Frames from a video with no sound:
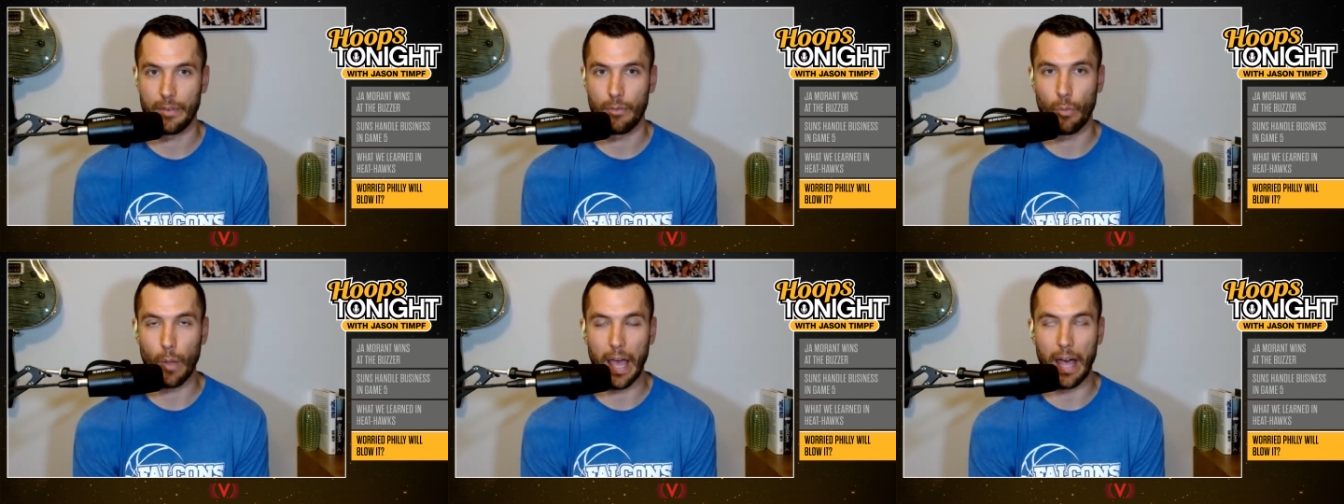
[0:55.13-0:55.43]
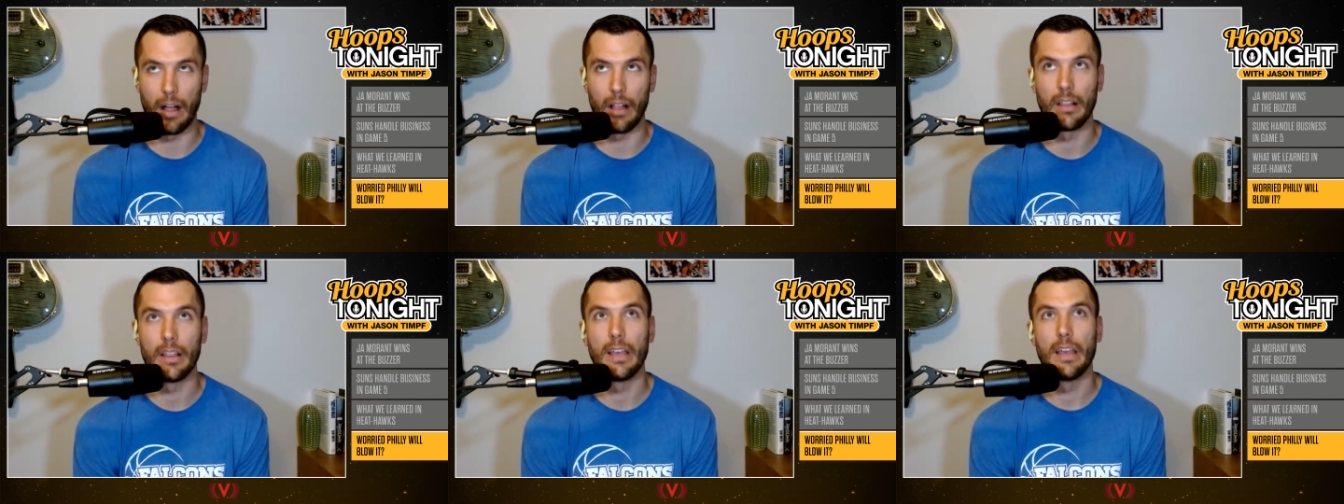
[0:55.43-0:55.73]

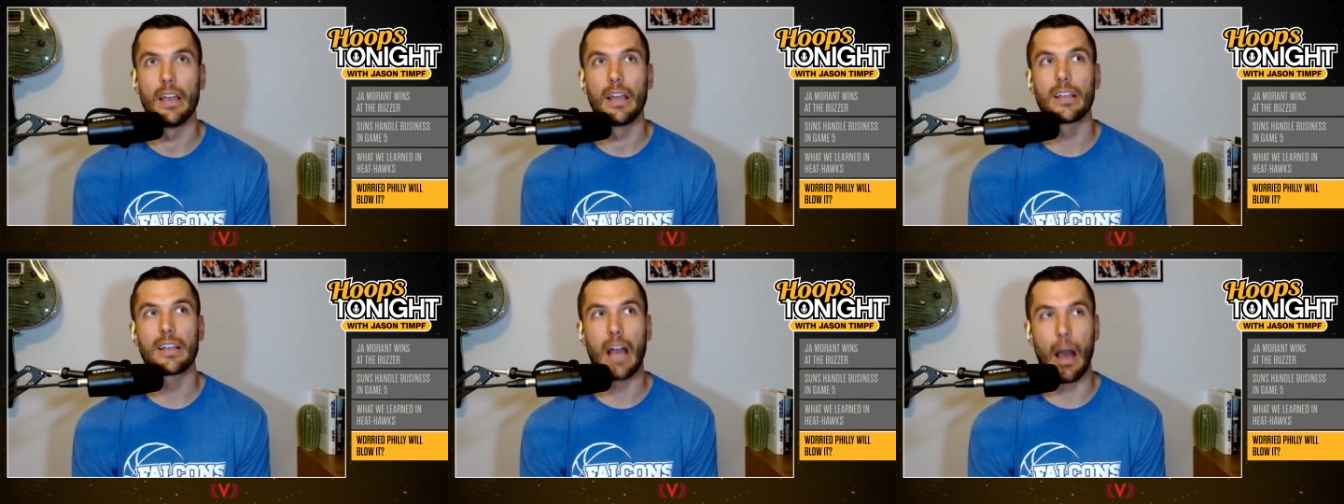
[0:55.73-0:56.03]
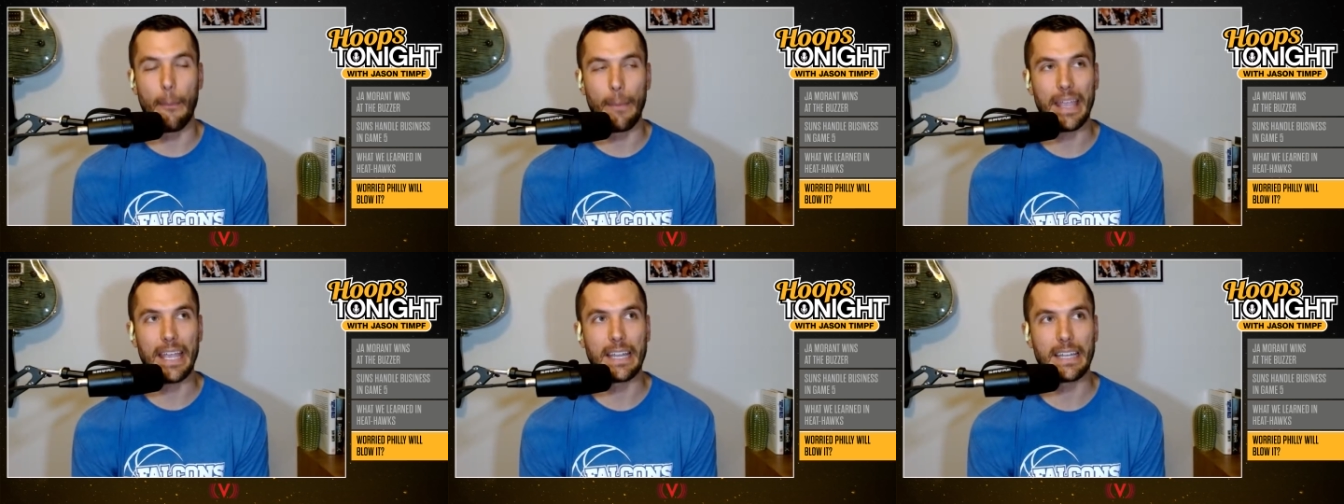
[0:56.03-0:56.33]
Well,
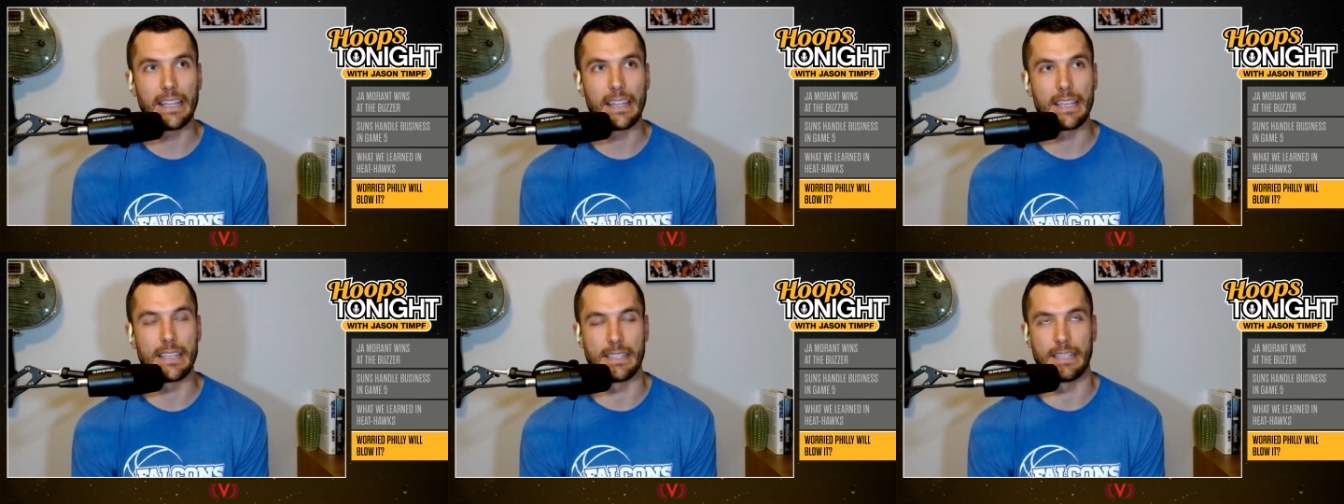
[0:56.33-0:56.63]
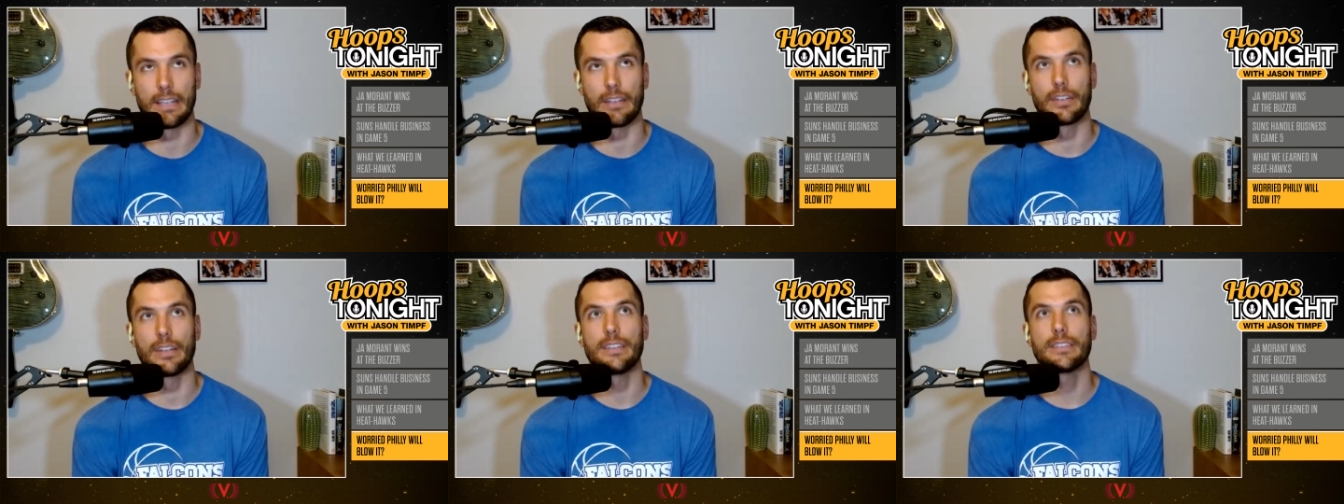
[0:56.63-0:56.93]
coming into this
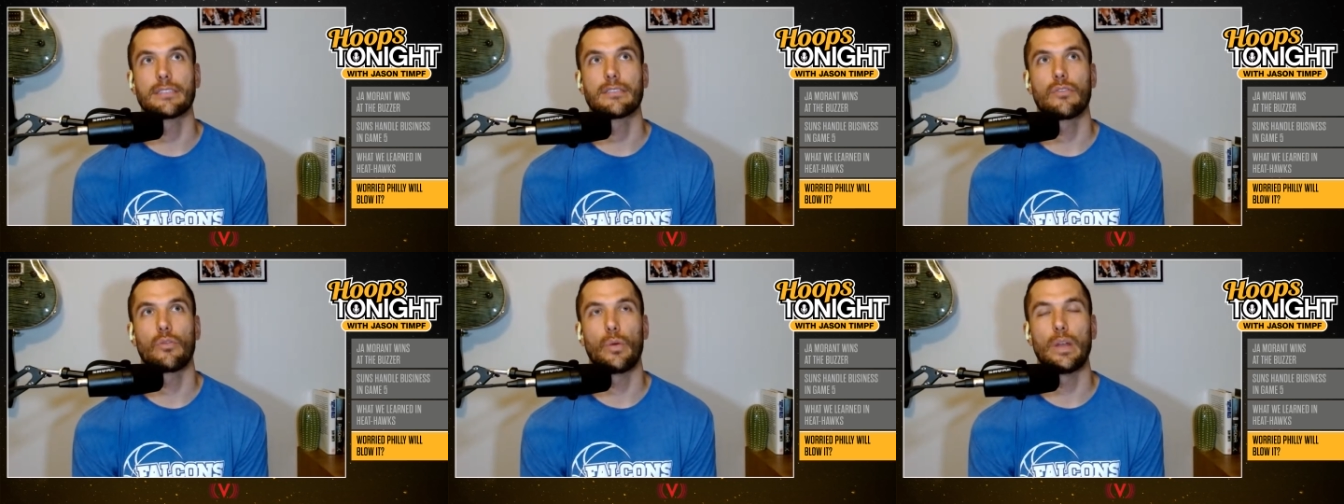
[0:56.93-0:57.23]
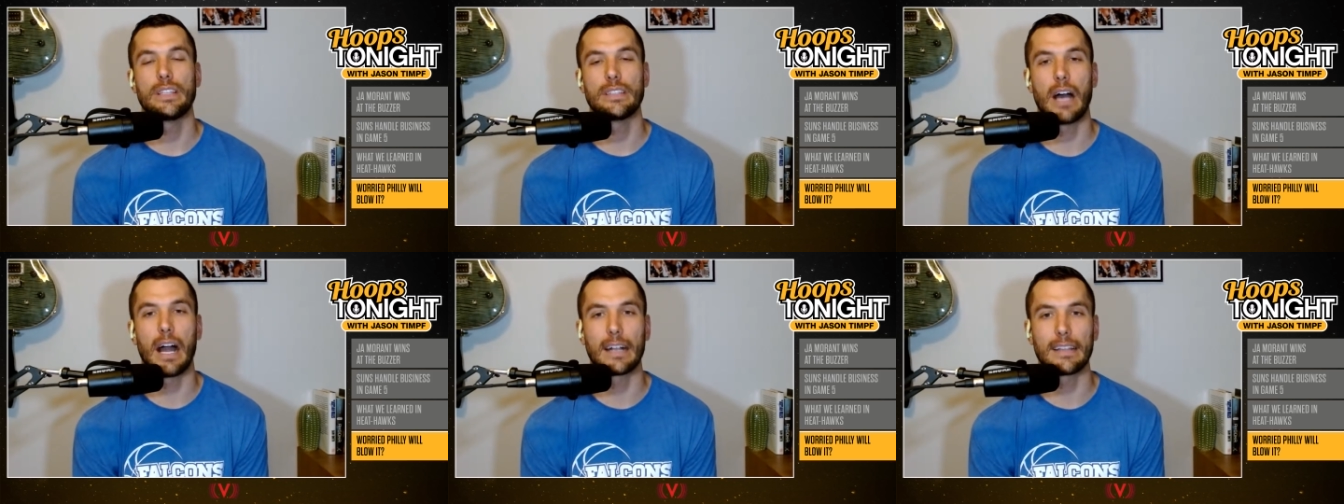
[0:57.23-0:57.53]
series,
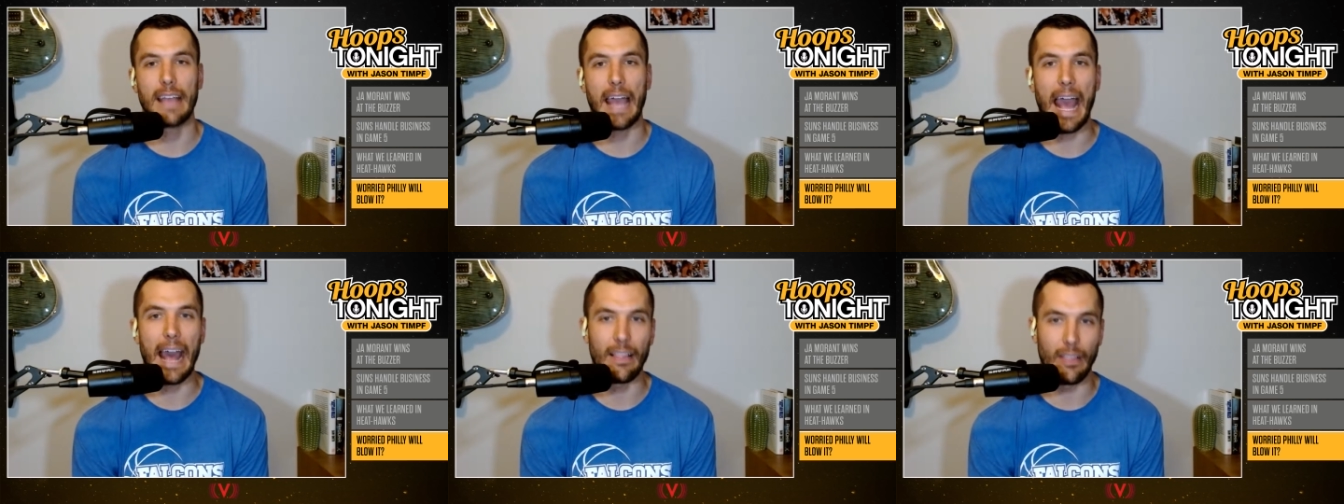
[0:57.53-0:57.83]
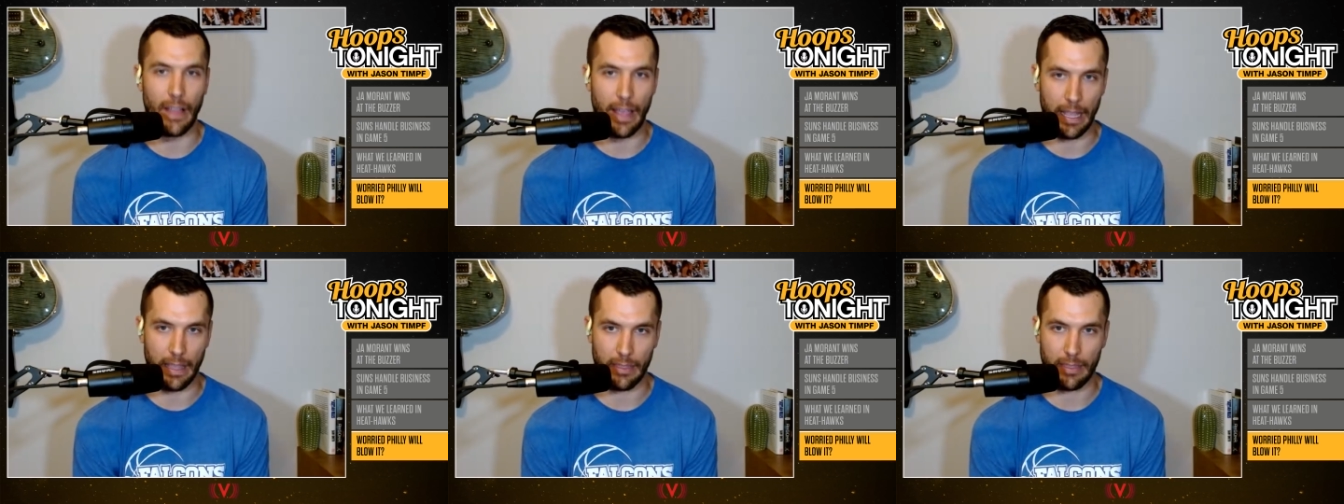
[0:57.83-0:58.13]
we talked
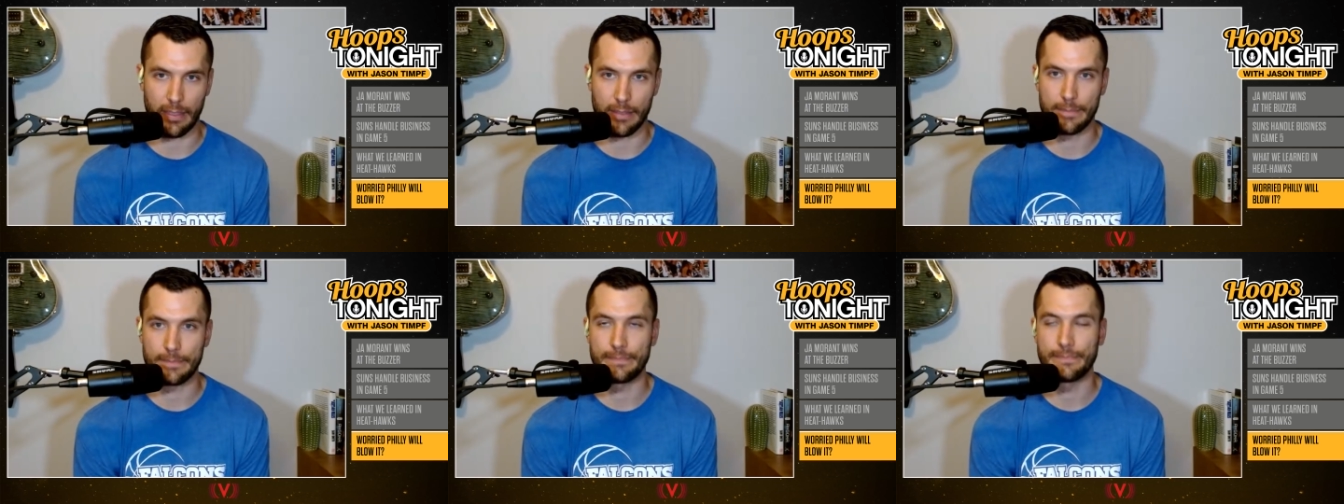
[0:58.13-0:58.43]
at length